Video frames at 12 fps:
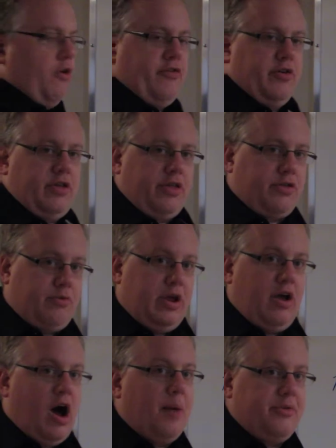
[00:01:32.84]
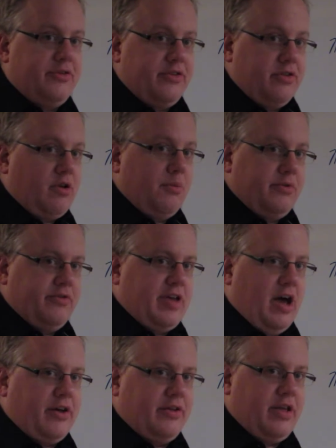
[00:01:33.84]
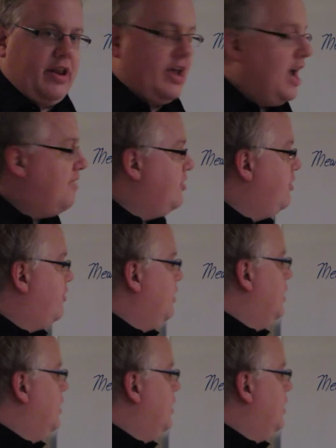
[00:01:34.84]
over the three options in terms of calculating average.